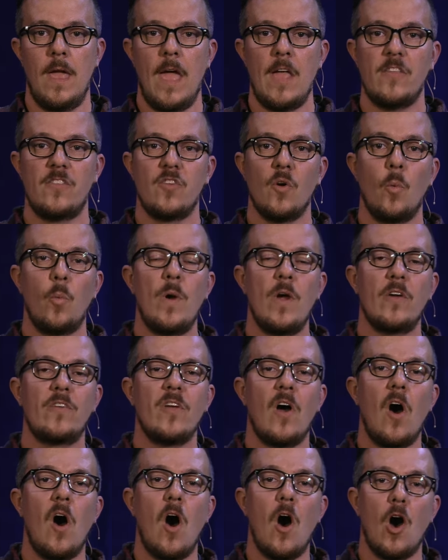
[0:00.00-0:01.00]
And so we are
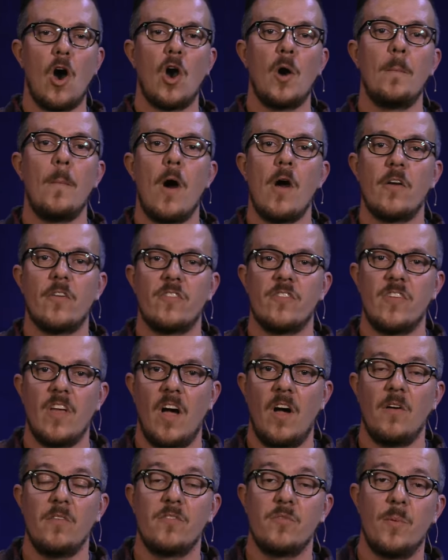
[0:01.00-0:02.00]
to arm
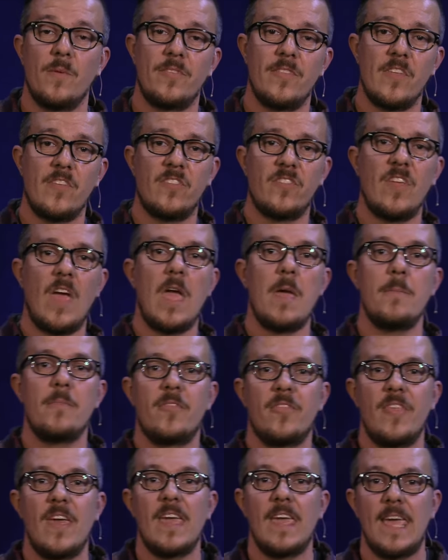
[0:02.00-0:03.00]
ourselves with the same
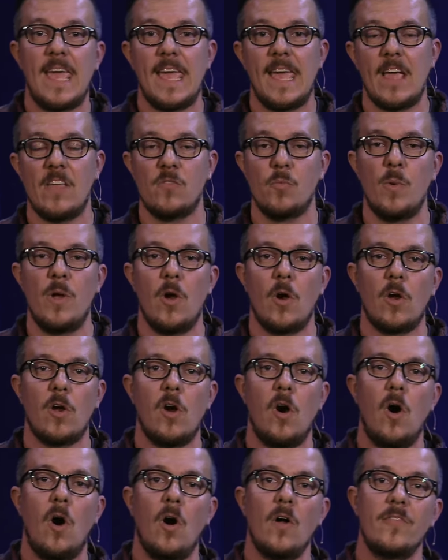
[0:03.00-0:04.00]
thinking as we are
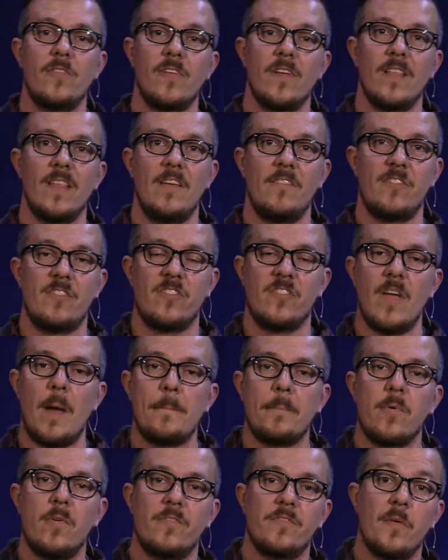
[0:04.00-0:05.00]
called to live
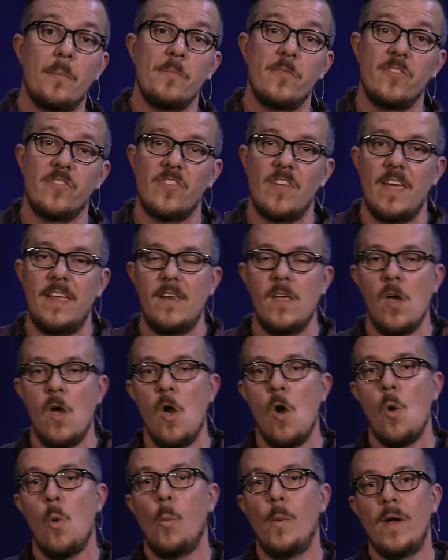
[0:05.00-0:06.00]
separate from sin.
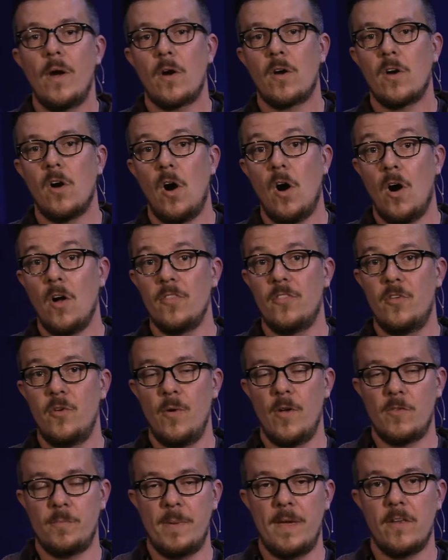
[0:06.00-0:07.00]
We are called
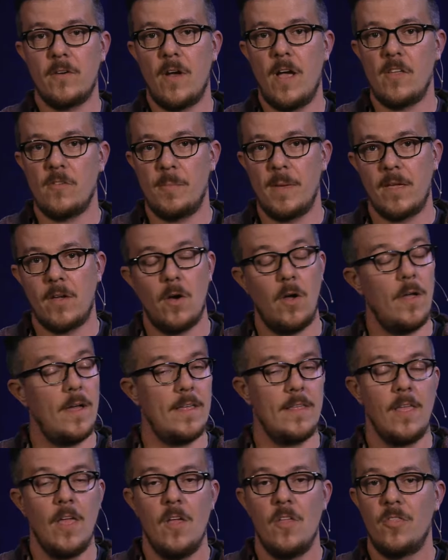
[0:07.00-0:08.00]
to, as Peter has been
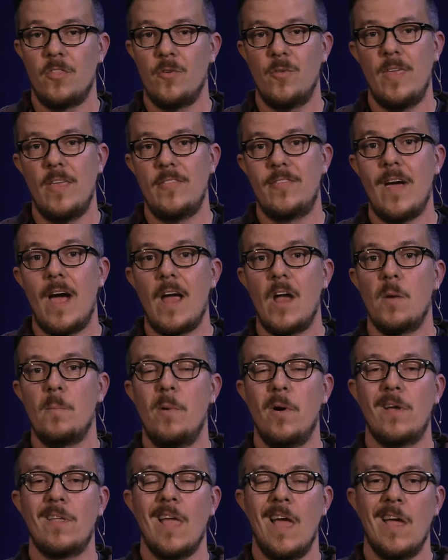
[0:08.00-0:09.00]
calling through the entire
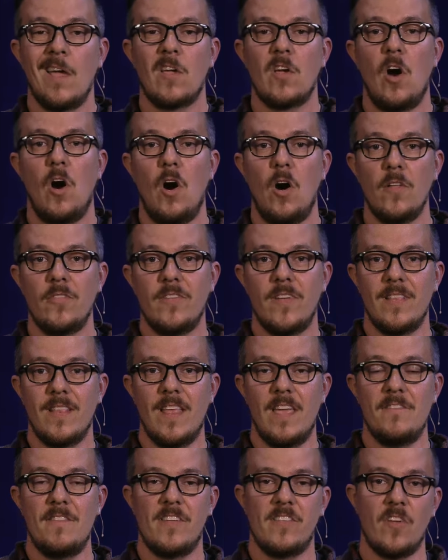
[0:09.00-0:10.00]
book, called to
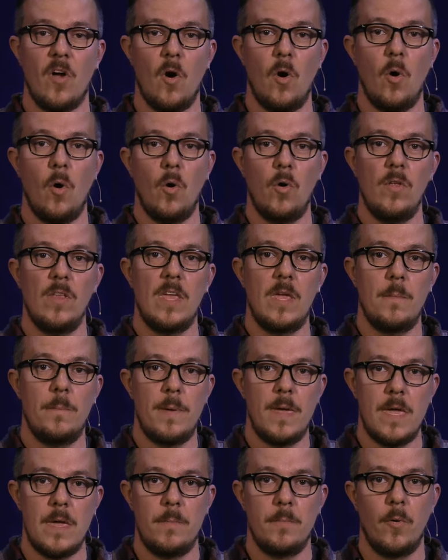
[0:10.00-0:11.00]
live as a holy
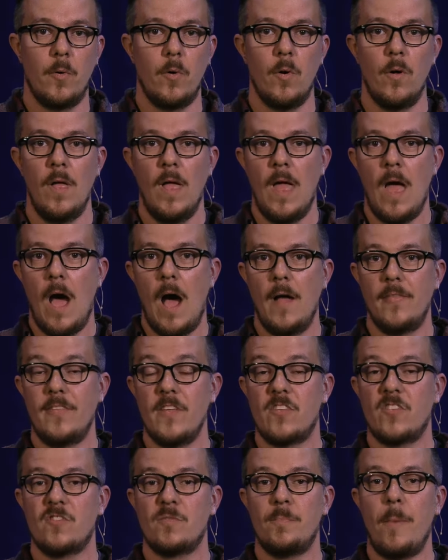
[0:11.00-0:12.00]
people uh,
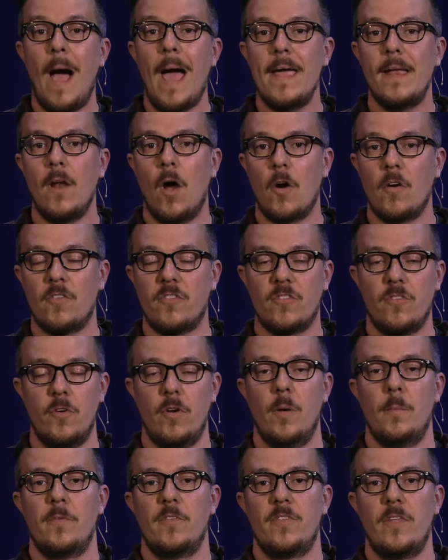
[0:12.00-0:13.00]
despite our
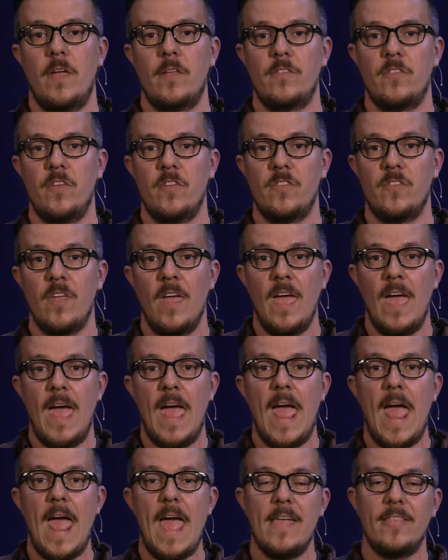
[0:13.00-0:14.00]
circumstances
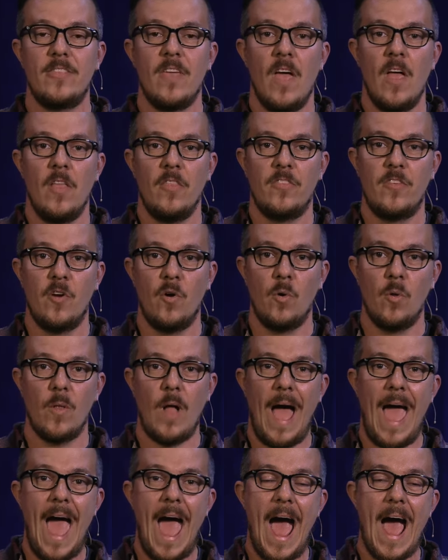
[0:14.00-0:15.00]
and to
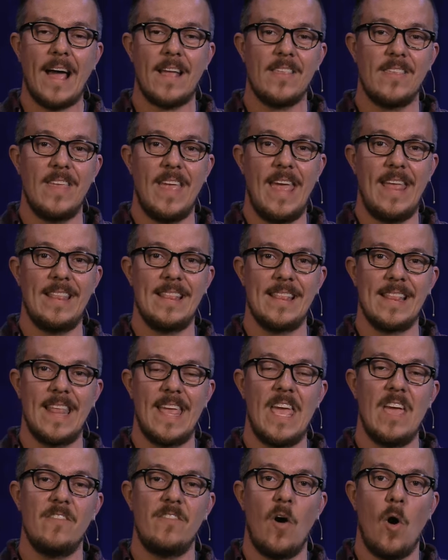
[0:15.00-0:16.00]
act and
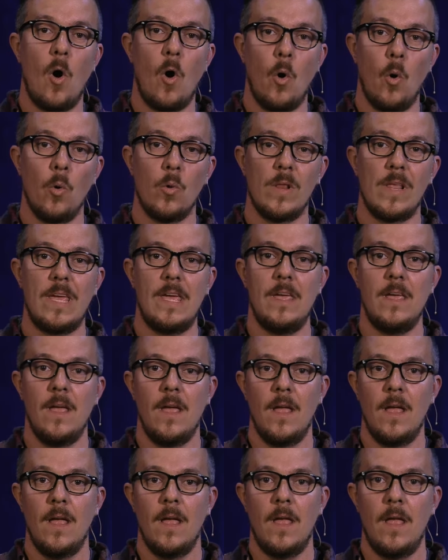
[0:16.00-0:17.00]
live holy.
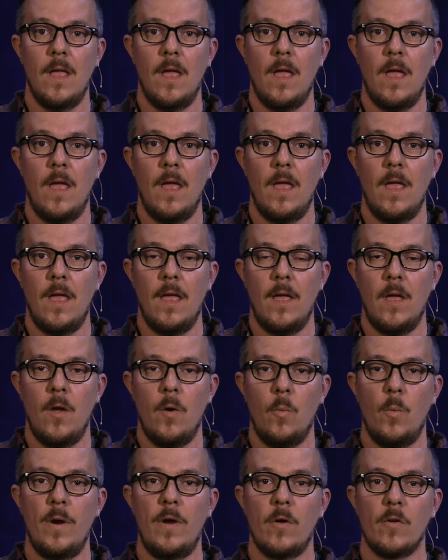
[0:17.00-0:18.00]

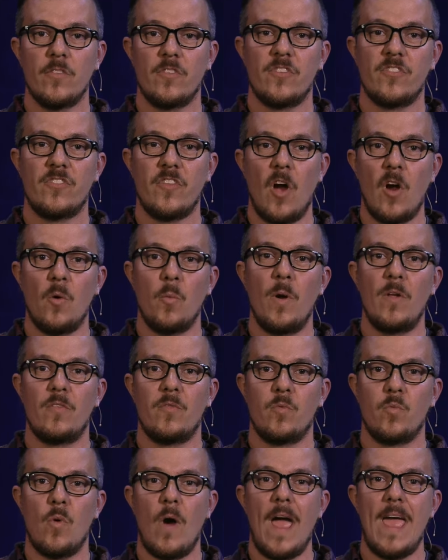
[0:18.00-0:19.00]
We don't start
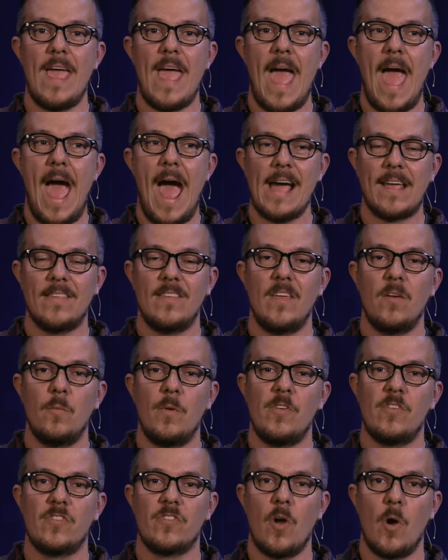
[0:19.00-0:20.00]
with right acting,
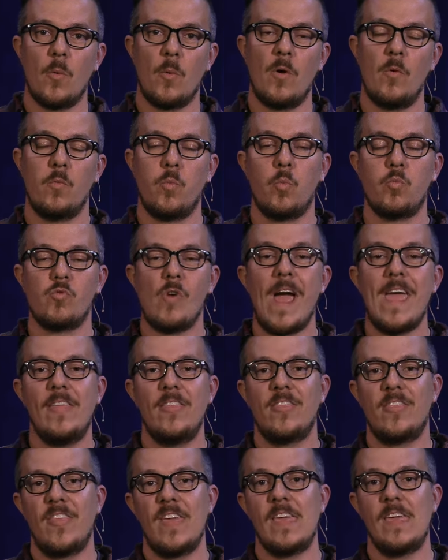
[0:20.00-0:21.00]
we start with right
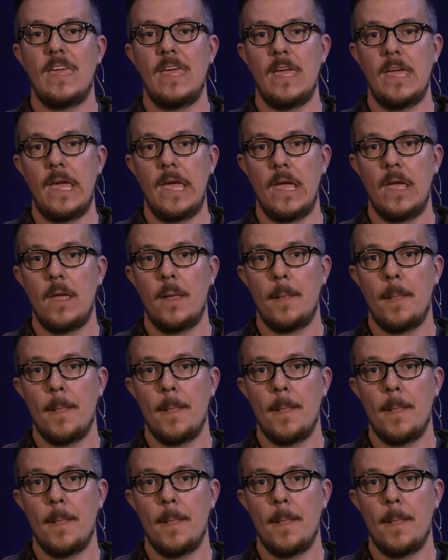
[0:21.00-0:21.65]
thinking.